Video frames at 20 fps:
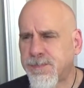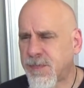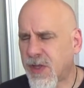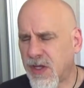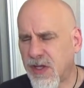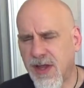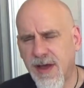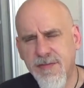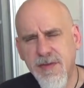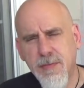
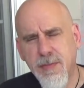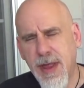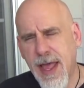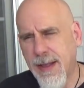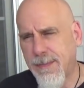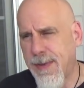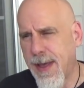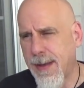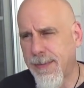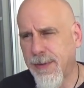Love the
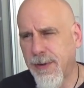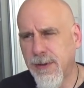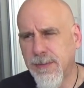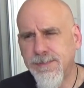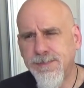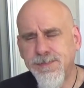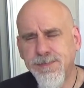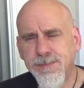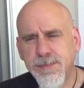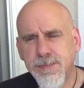black pepper
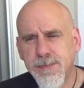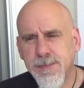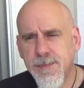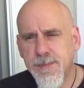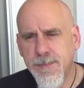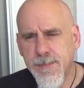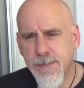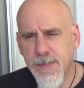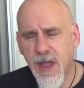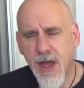
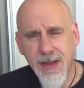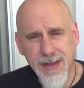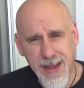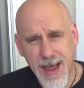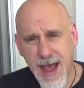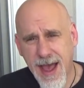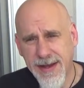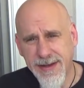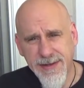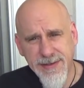a
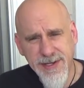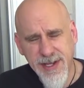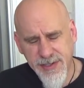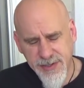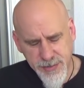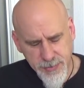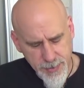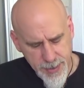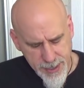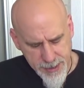lot. It
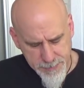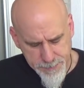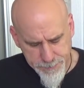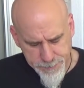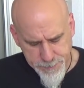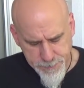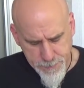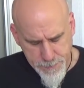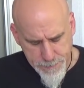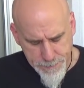tastes great.
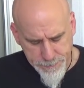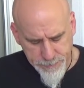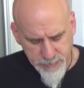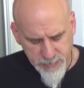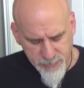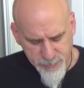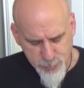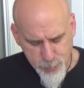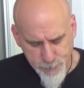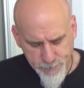
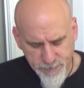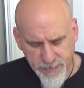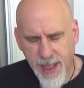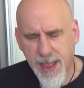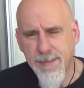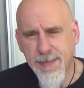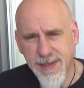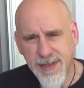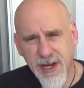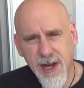
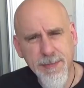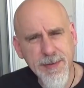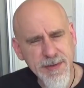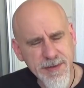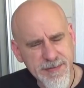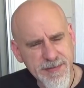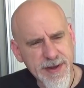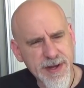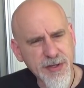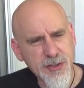I picked it up in
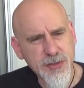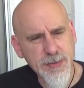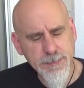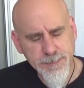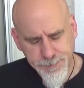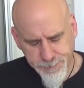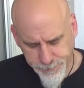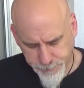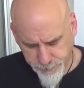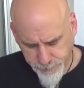the finish.
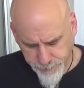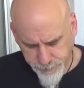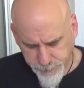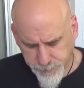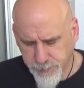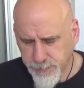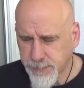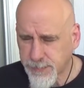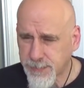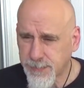
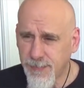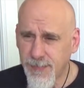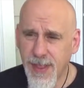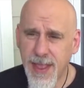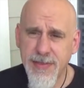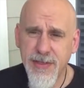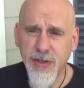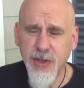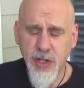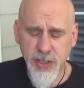
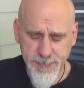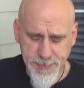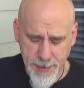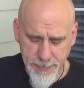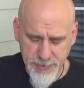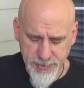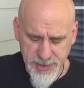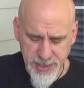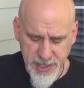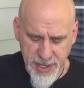And the ghost
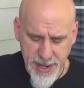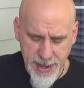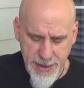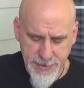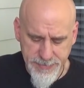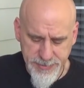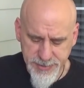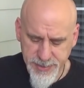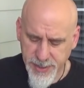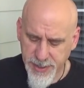peppers and the
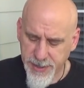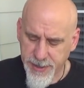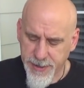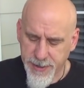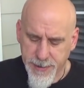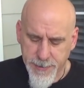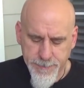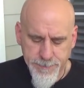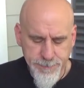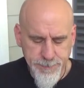habs,
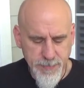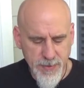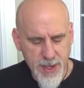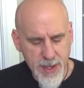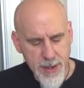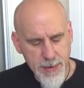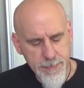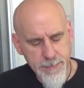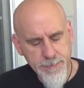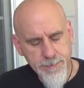
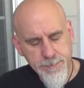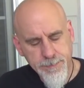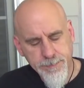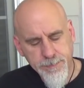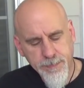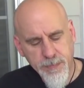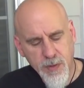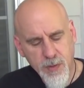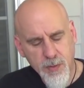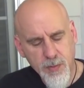um,
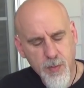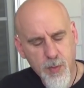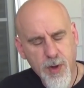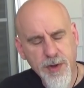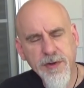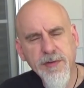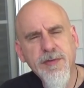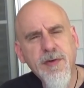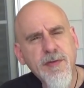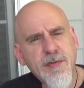
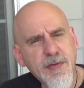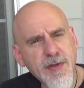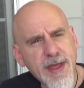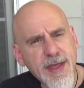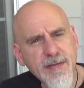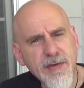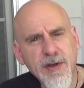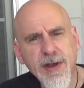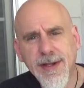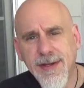wonderful
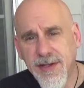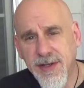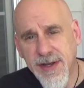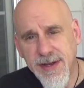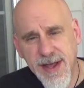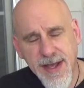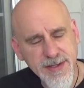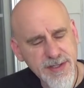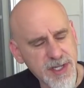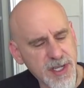flavor and
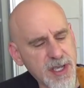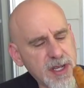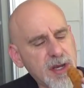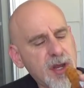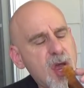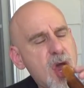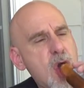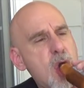nice heat.